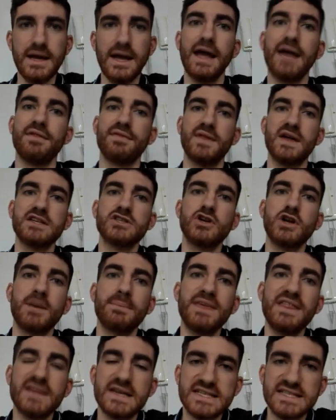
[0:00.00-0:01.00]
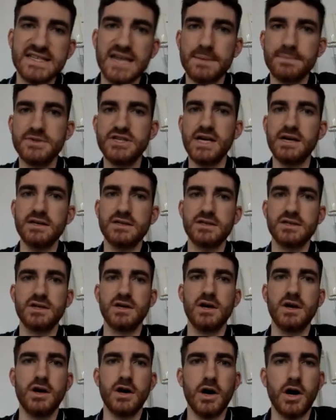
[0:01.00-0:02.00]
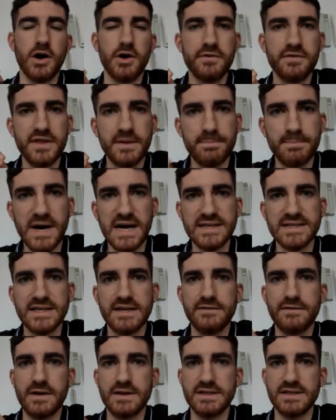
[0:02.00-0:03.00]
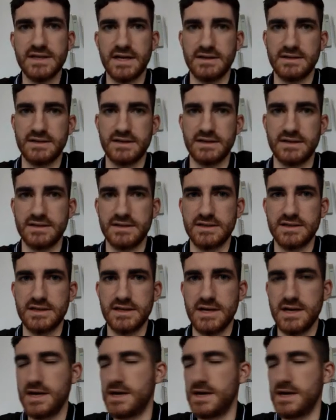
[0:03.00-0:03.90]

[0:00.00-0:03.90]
And that's going to be the subject of the passive sentence.